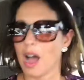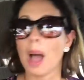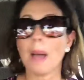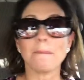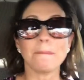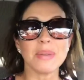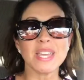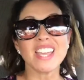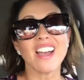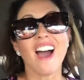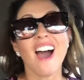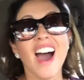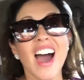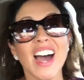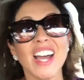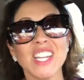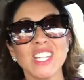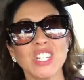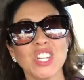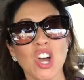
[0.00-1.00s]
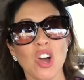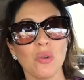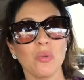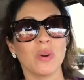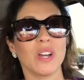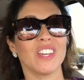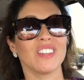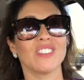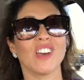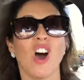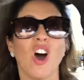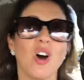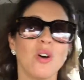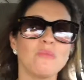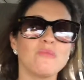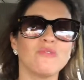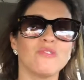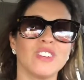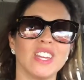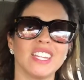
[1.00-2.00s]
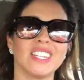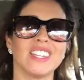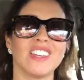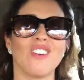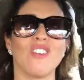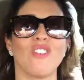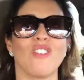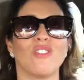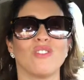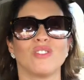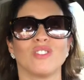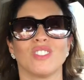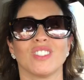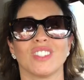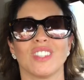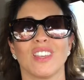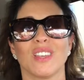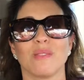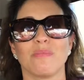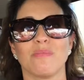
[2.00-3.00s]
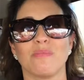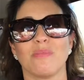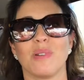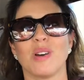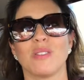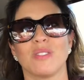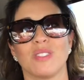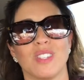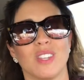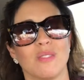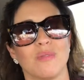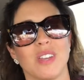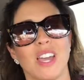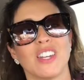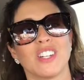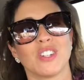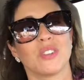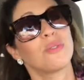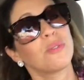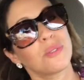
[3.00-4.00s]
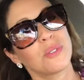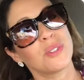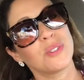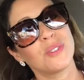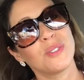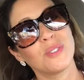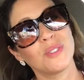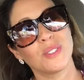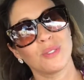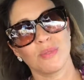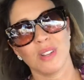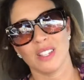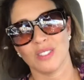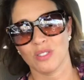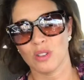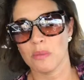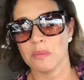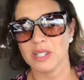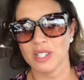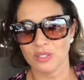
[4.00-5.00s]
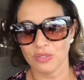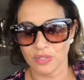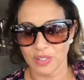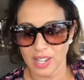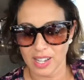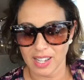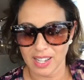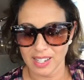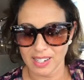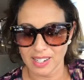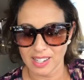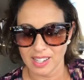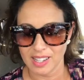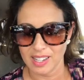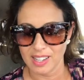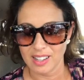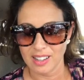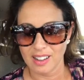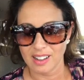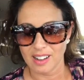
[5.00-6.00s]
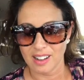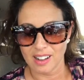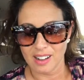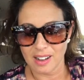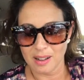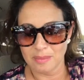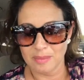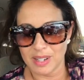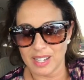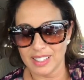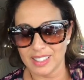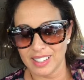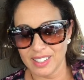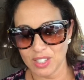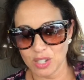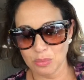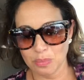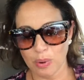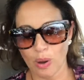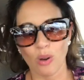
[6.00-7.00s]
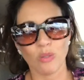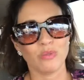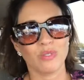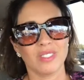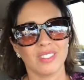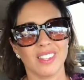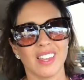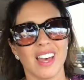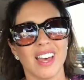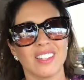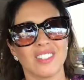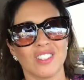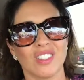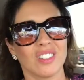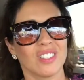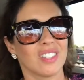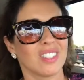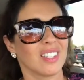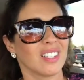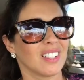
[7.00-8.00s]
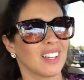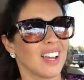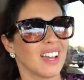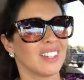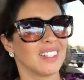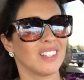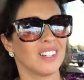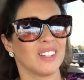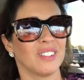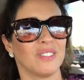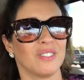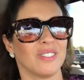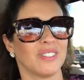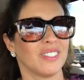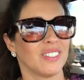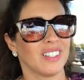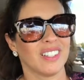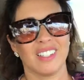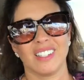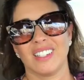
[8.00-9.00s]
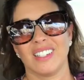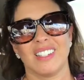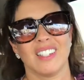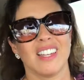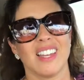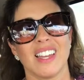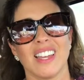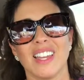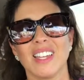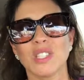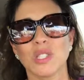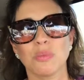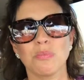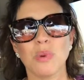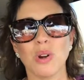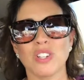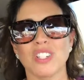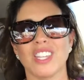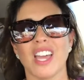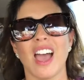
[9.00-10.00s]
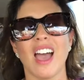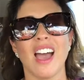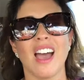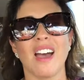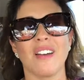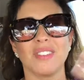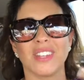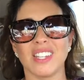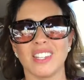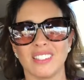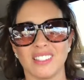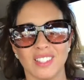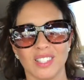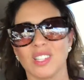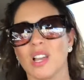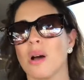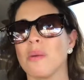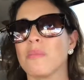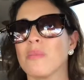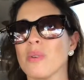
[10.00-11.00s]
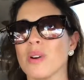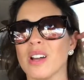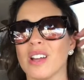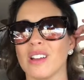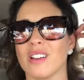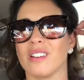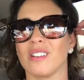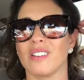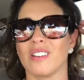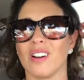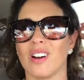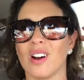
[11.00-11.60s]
I'm behind with home videos, like posting. We had a cruise, we had so much fun. I like to post that just to kind of, it's more to have it somewhere